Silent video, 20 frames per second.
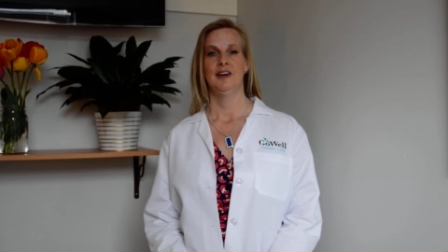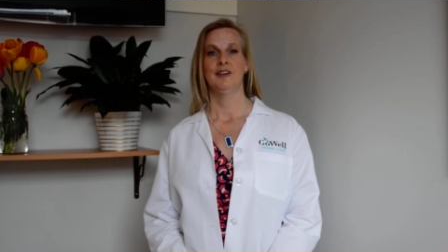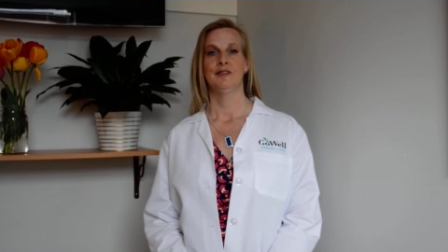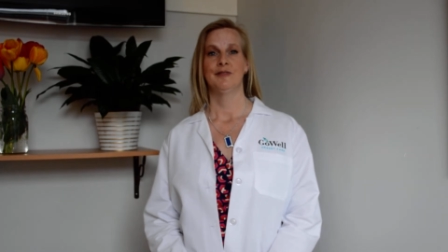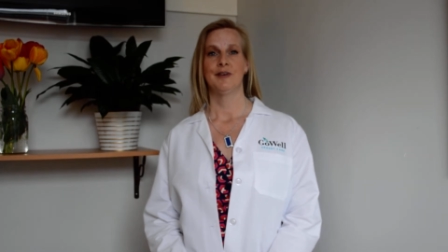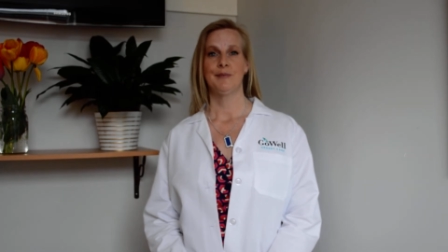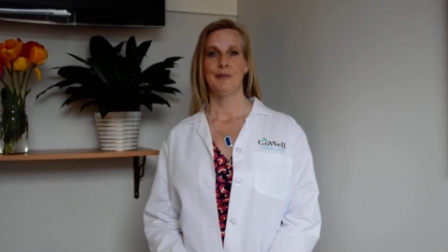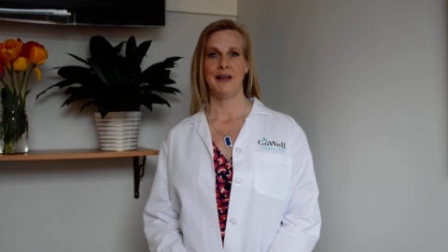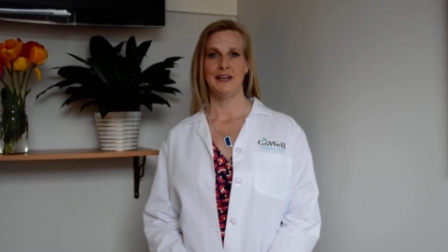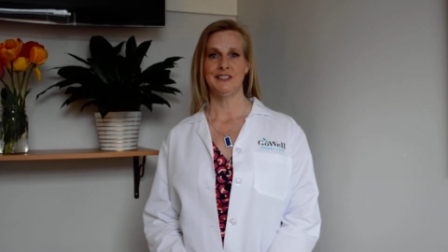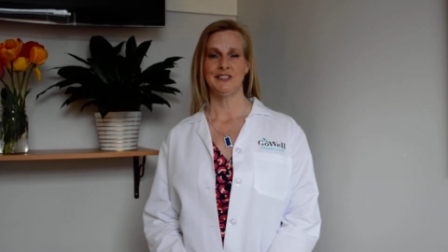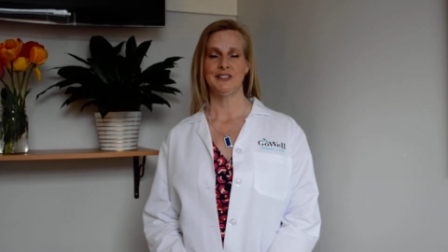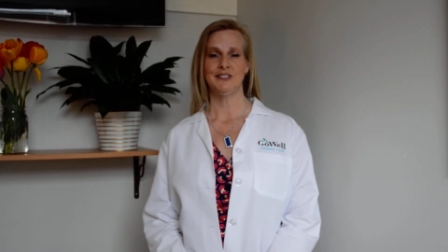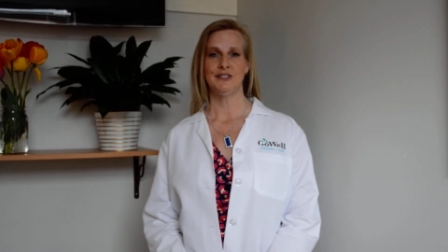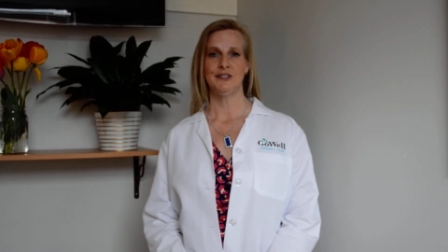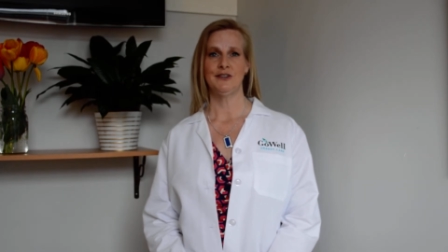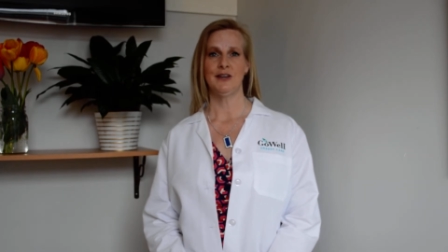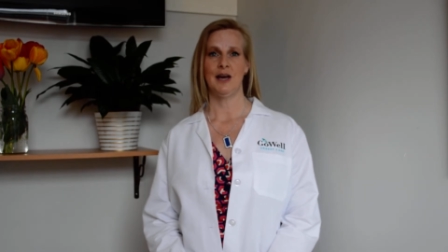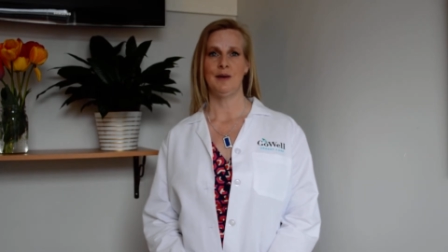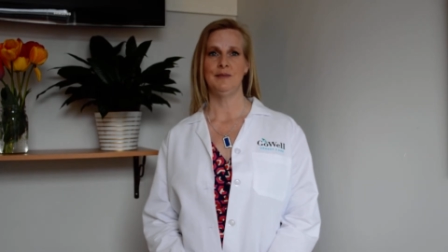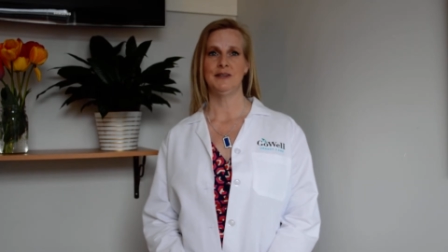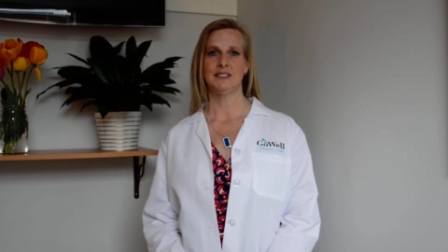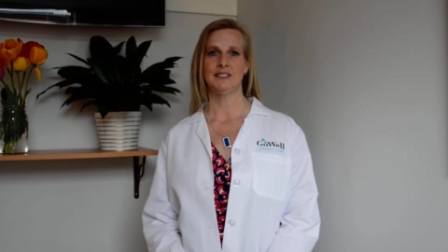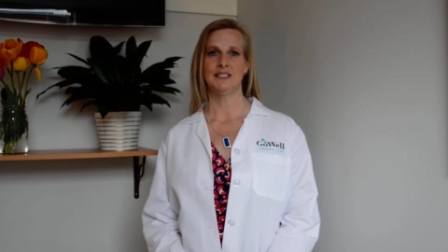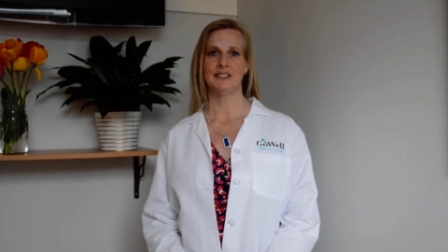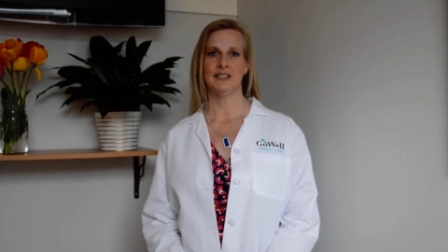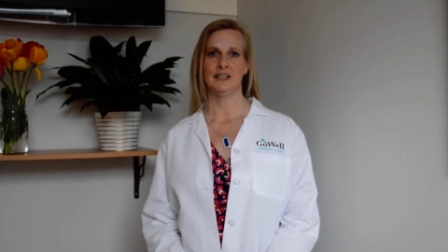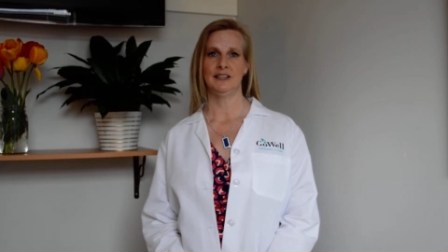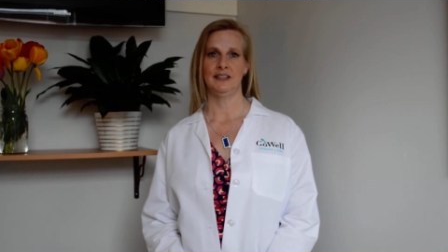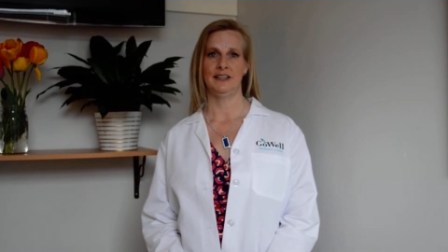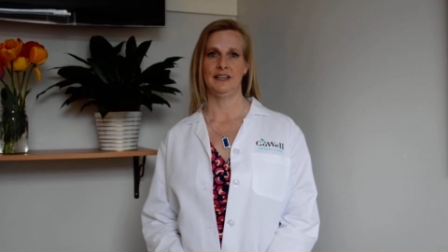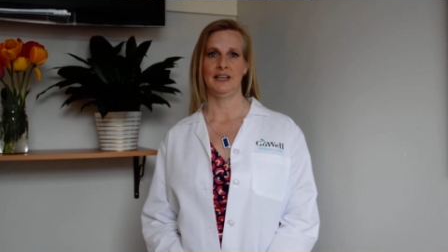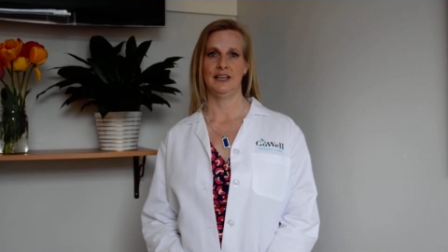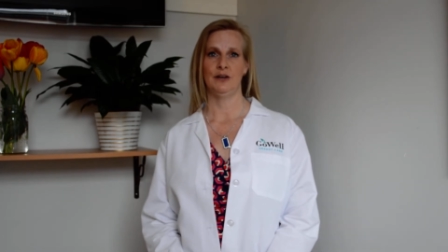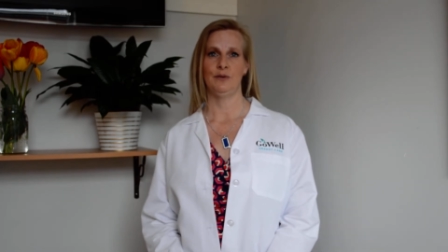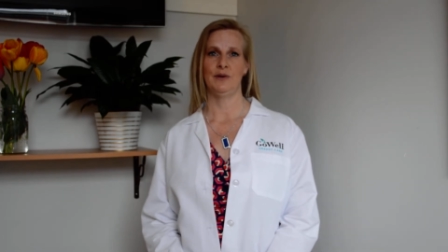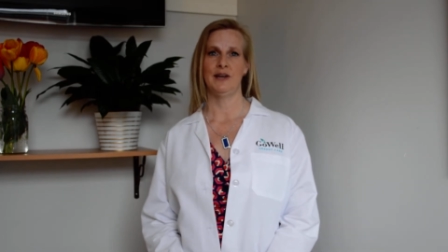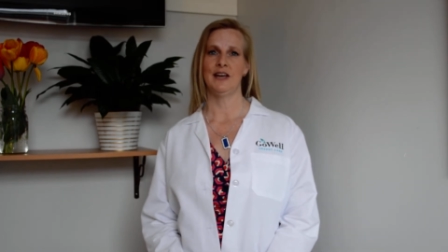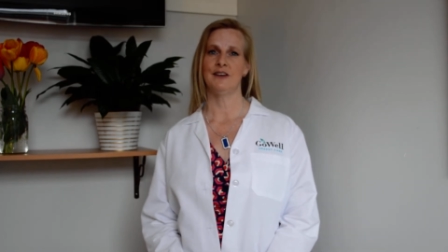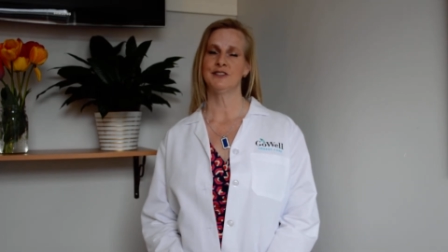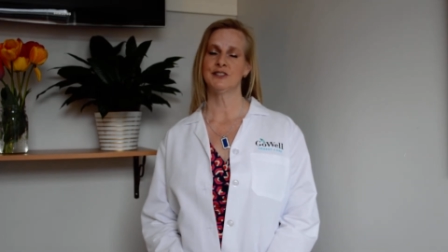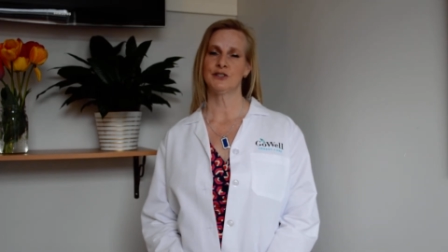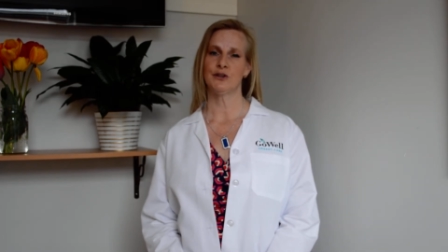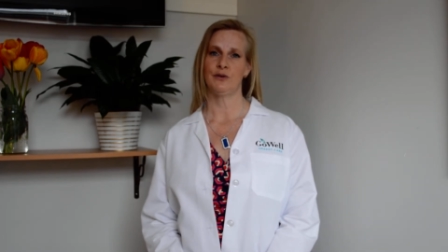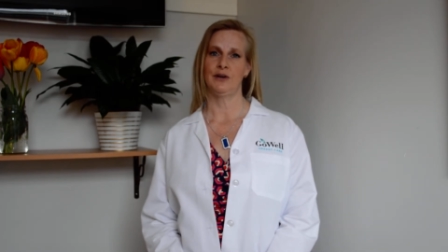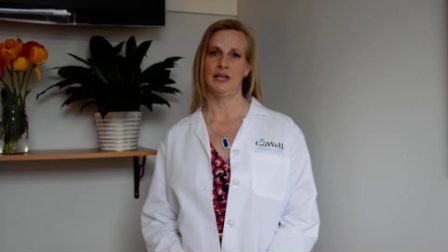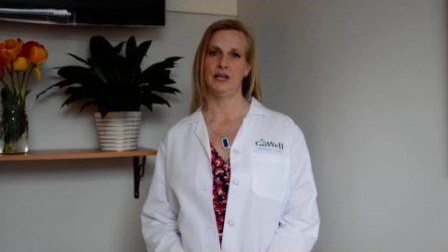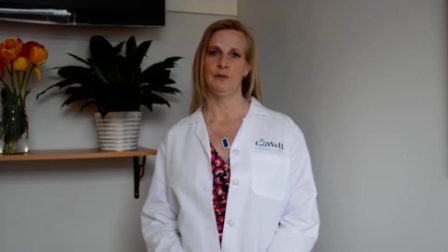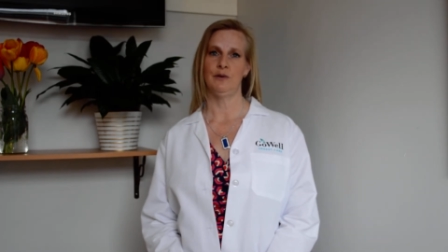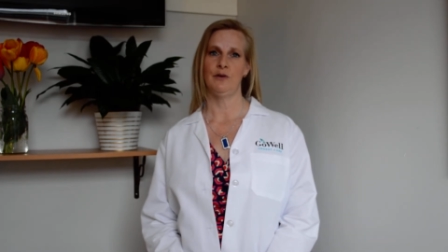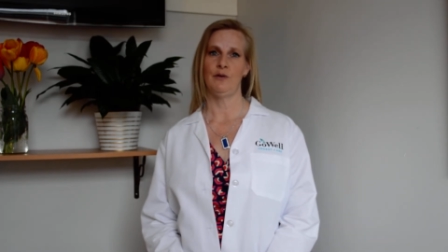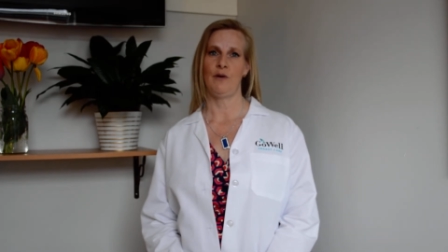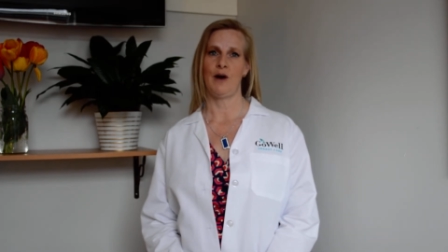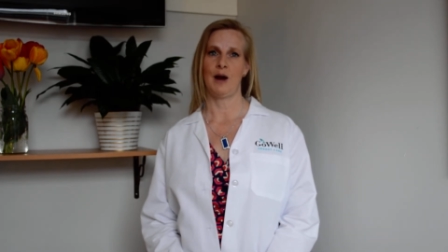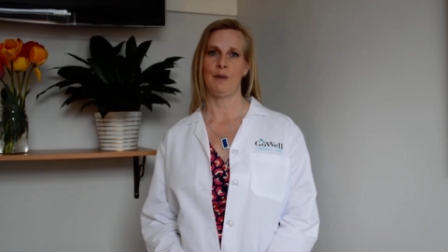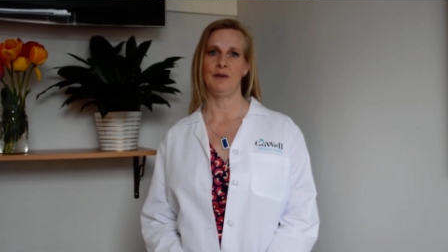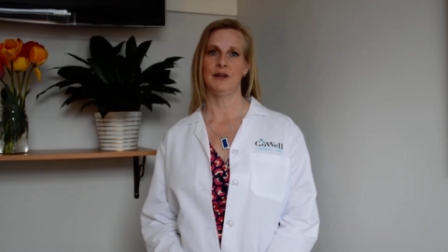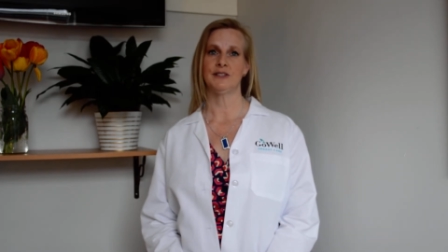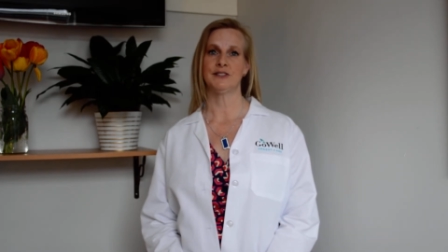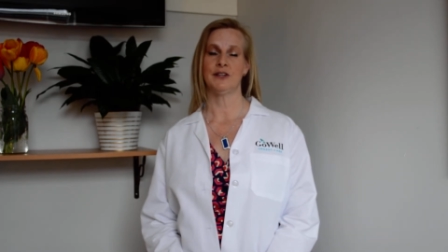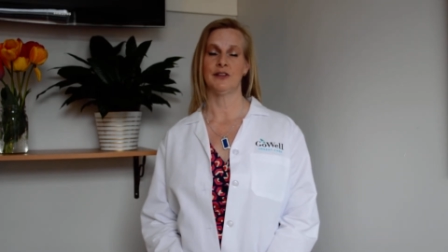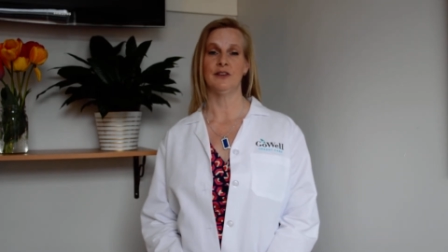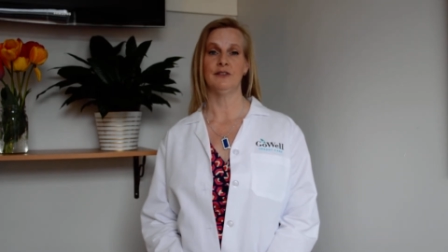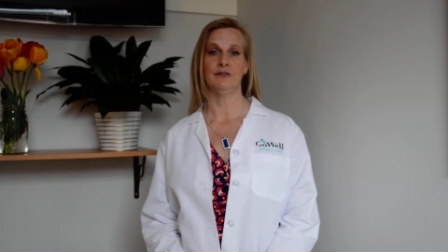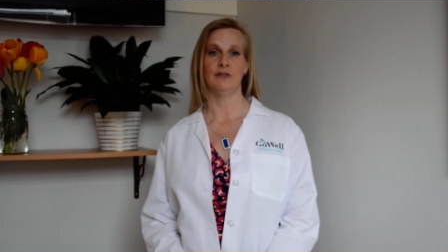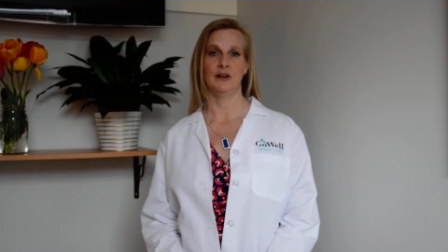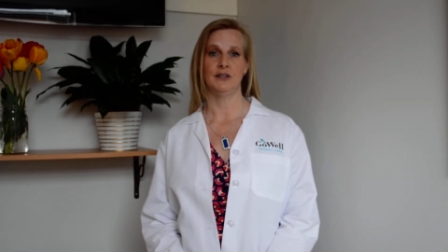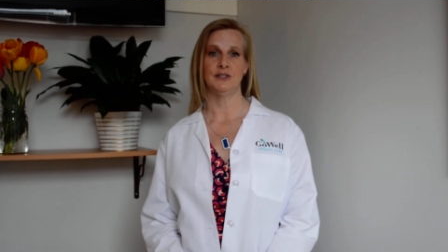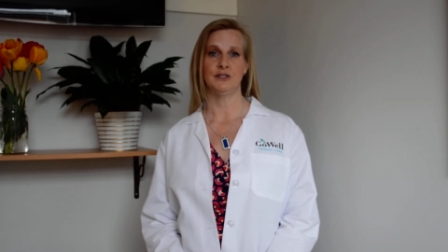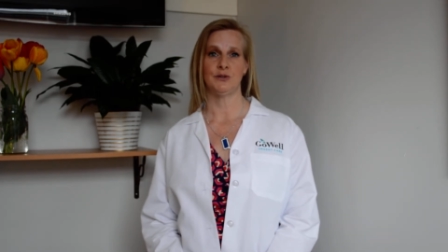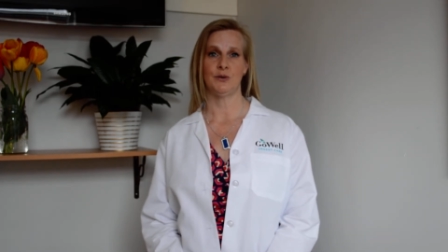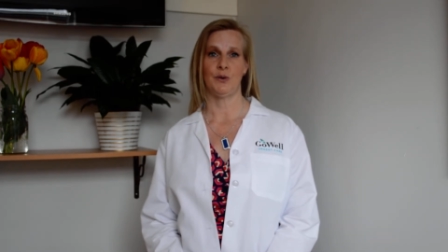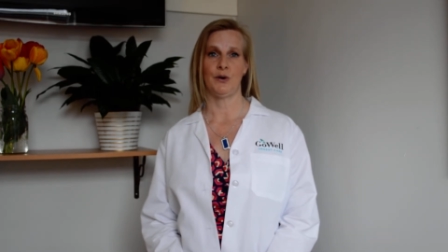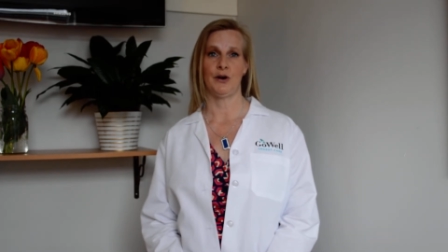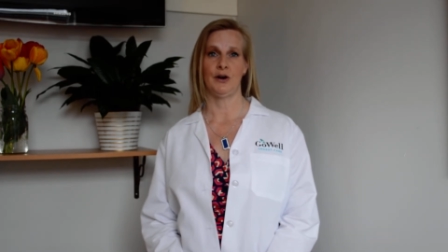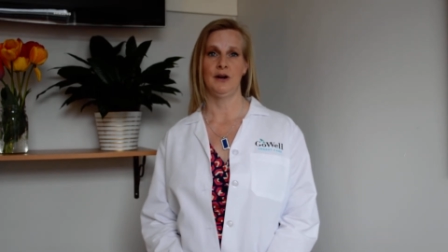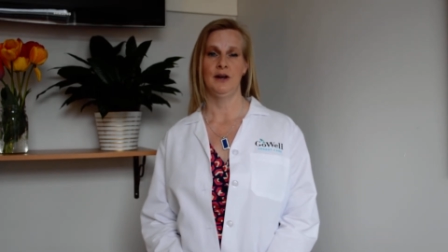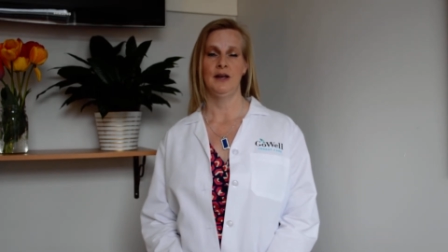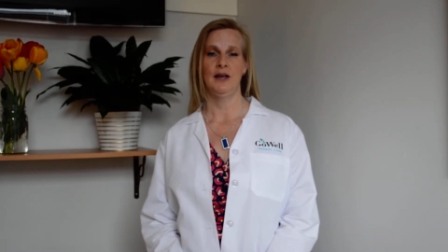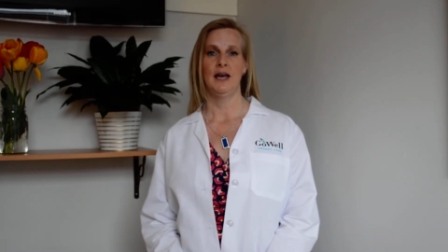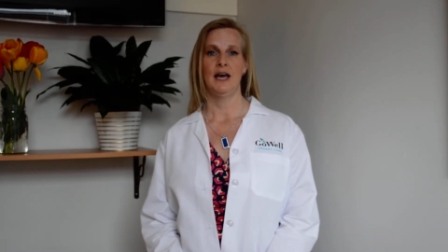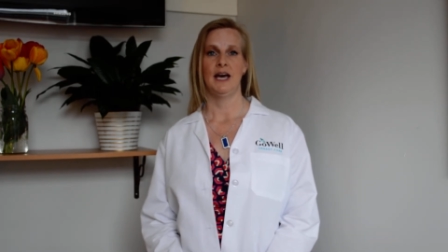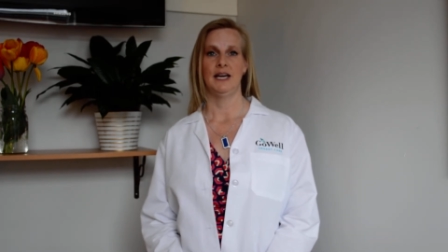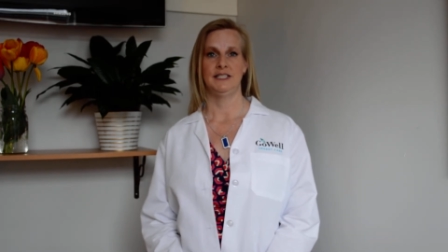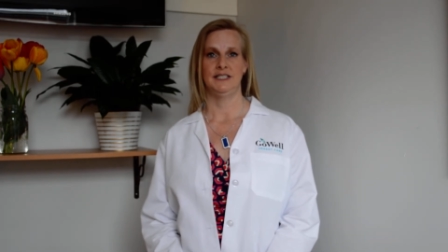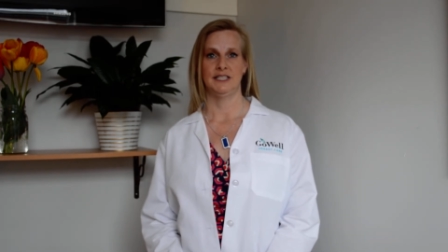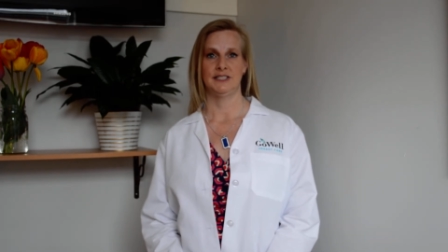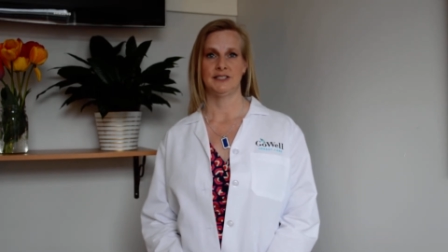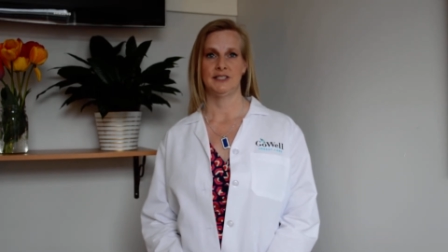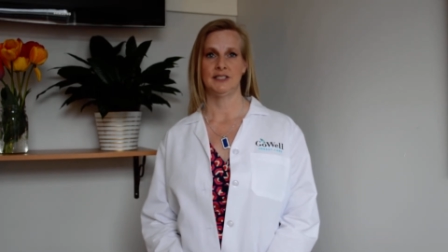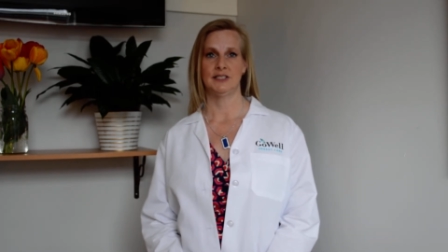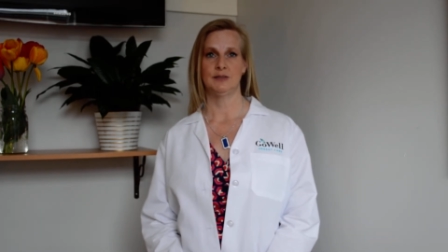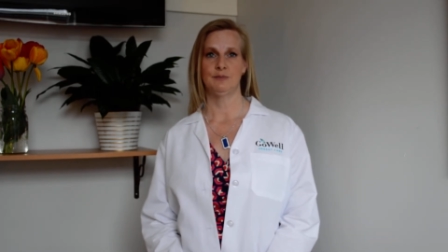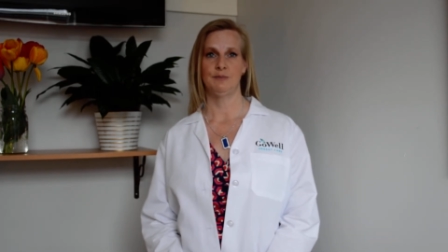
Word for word: For patients who come into the clinic, we have screening requirements on the front door, a distance